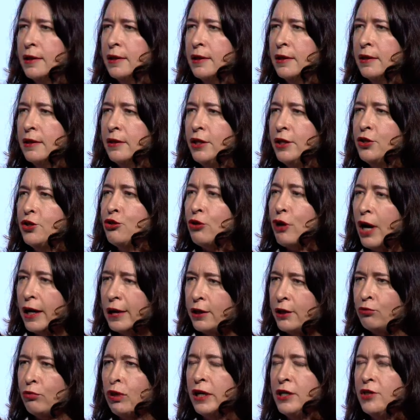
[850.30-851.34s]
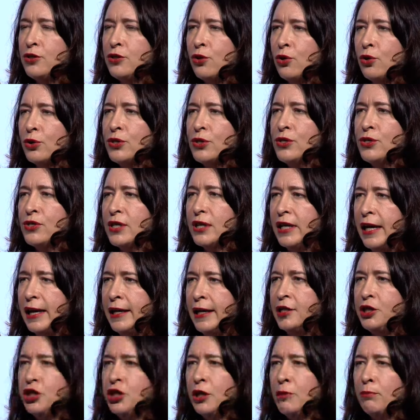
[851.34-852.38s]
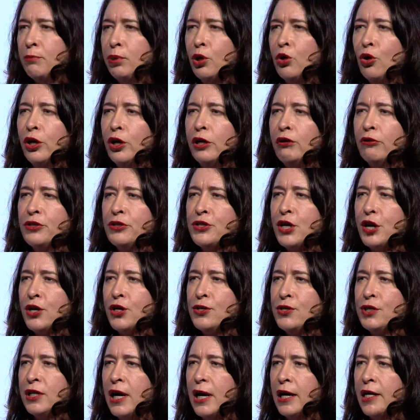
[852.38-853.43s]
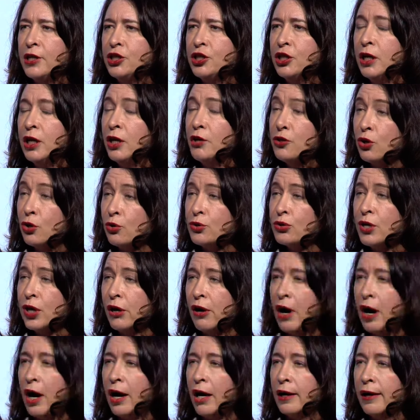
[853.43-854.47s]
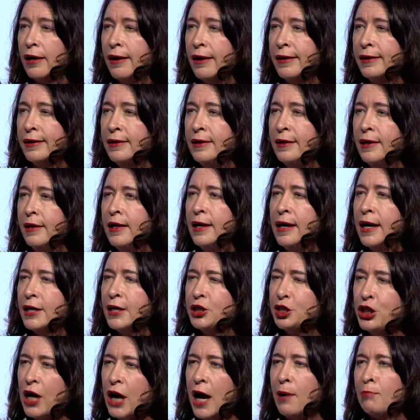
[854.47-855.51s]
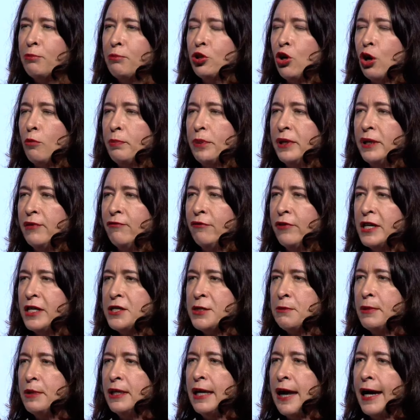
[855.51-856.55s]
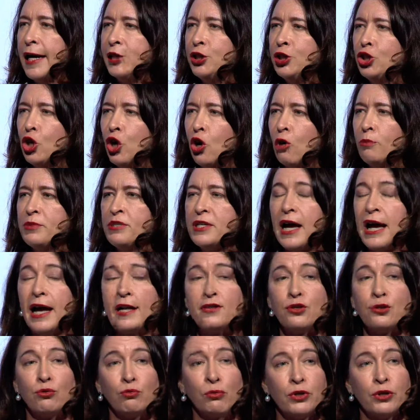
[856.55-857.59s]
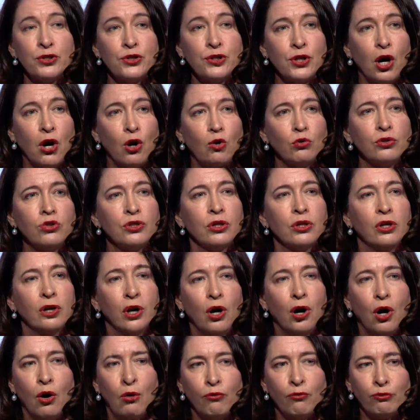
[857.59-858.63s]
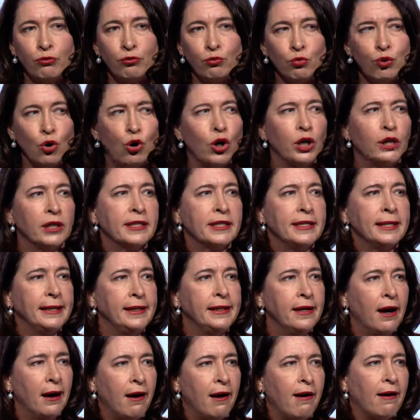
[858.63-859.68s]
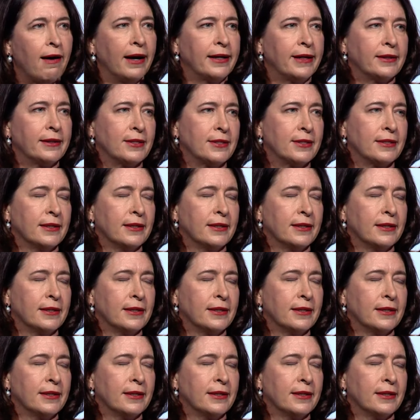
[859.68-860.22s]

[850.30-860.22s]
The Australian Resources and Energy Employer Association has also highlighted a sharp drop in investment and jobs as a result of royalty hikes.